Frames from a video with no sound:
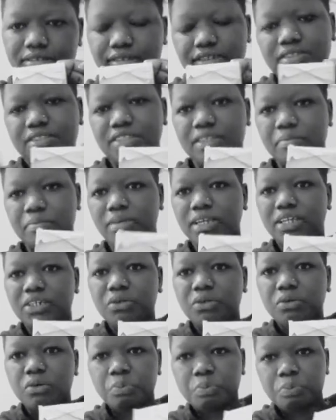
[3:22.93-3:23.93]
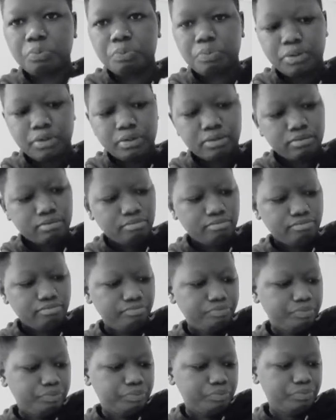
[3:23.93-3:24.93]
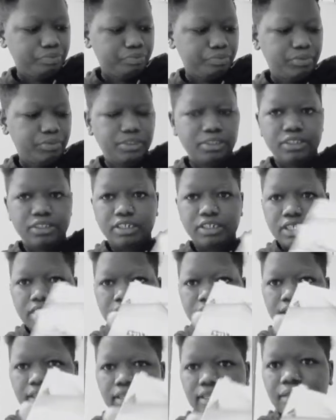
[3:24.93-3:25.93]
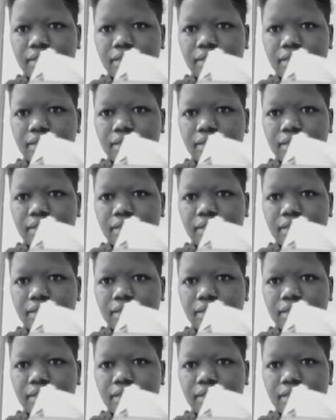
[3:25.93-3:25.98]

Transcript: is a blood group. Okay, let